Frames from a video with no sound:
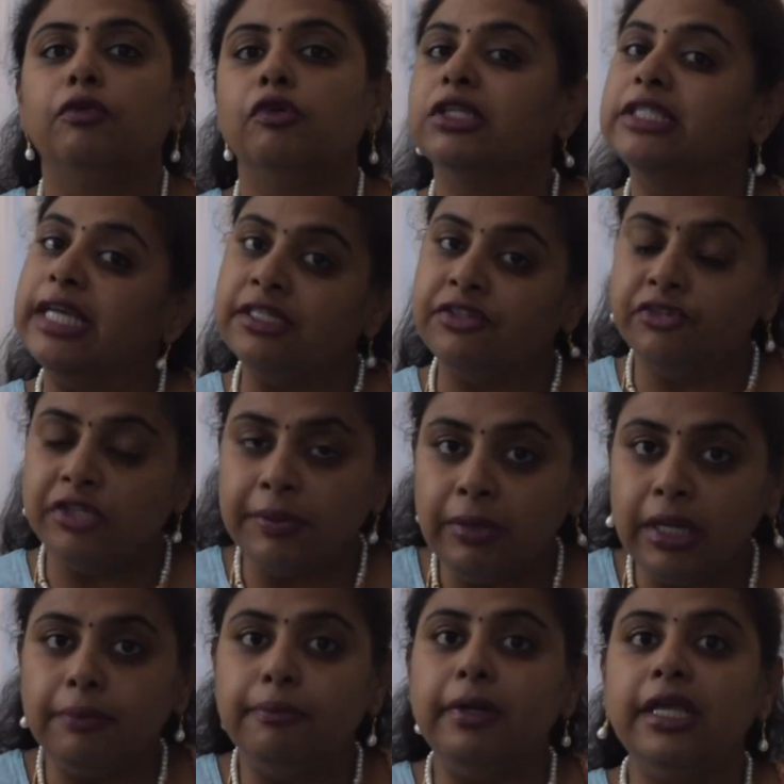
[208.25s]
was
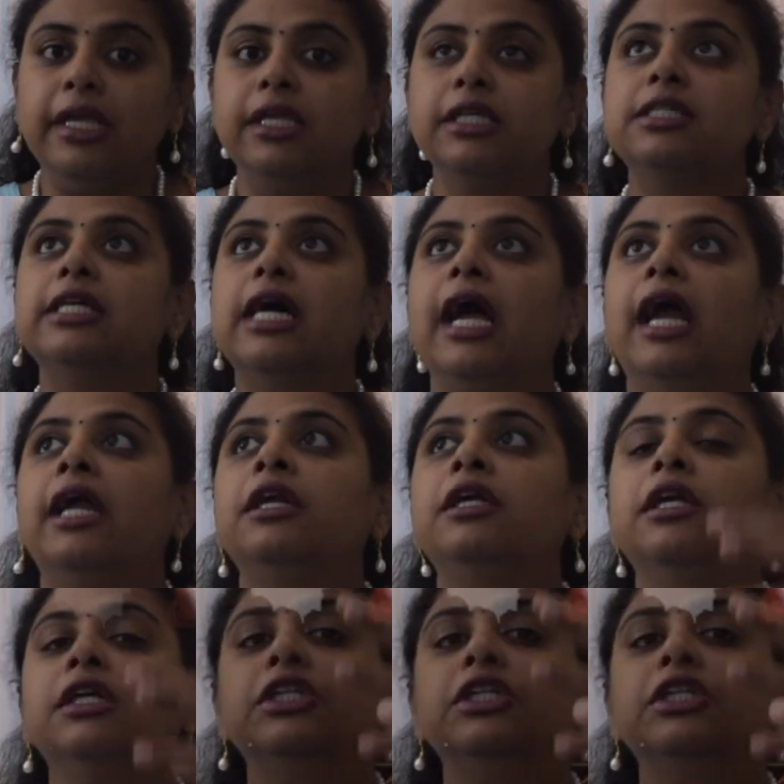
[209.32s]
extremely pleased, and